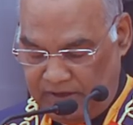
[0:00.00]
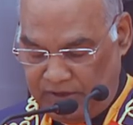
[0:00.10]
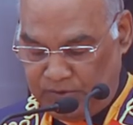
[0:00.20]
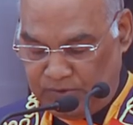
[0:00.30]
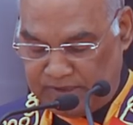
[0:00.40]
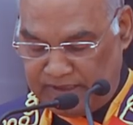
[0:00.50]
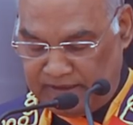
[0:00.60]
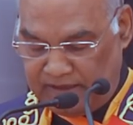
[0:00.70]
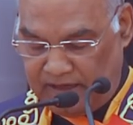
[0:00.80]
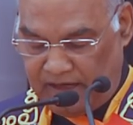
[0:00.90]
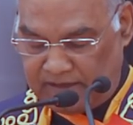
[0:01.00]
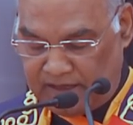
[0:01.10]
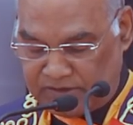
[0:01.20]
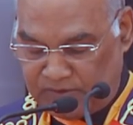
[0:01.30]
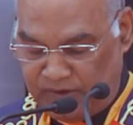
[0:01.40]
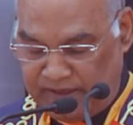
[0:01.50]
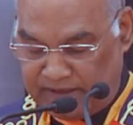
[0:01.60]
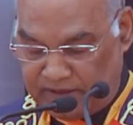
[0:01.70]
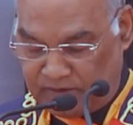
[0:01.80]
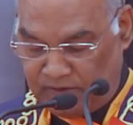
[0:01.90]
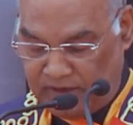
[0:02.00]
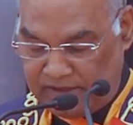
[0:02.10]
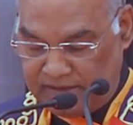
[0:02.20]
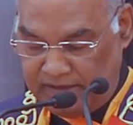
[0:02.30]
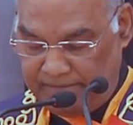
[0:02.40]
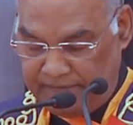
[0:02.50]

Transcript: Using ultrasonic technology,